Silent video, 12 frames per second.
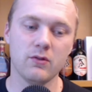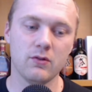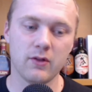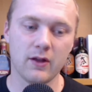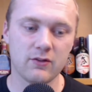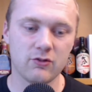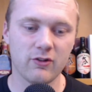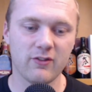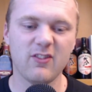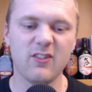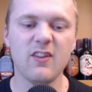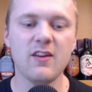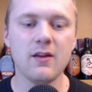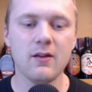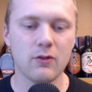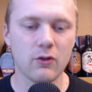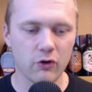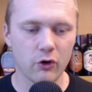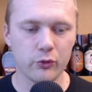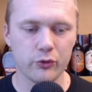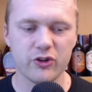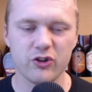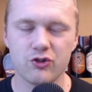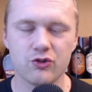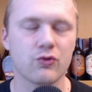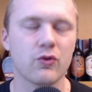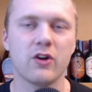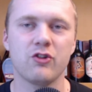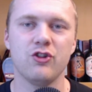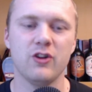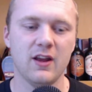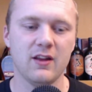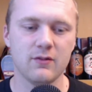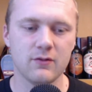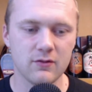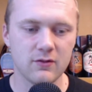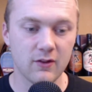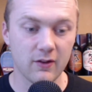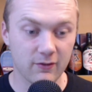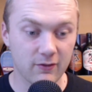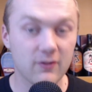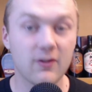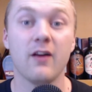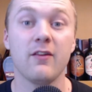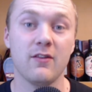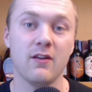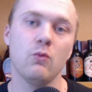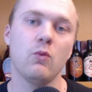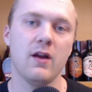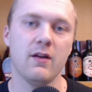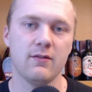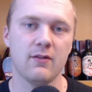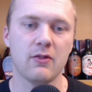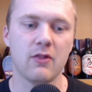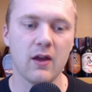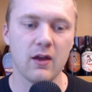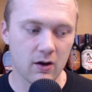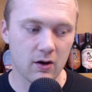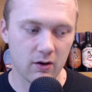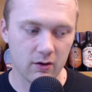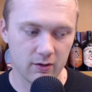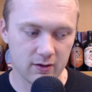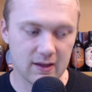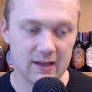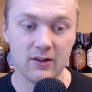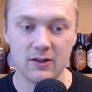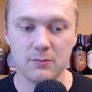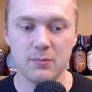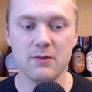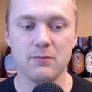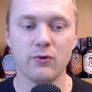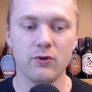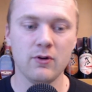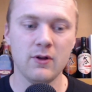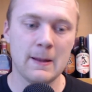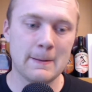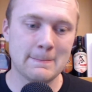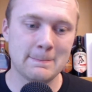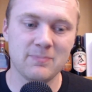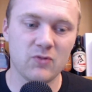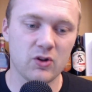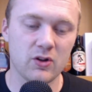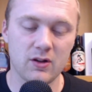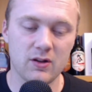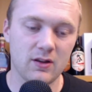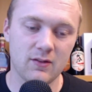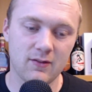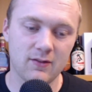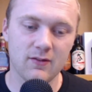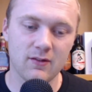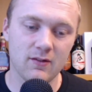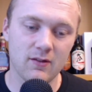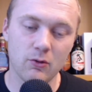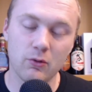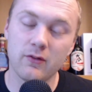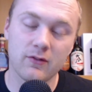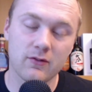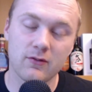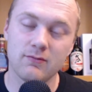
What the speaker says: like just seeing the total destruction and disgusting ways that they are killing people. It was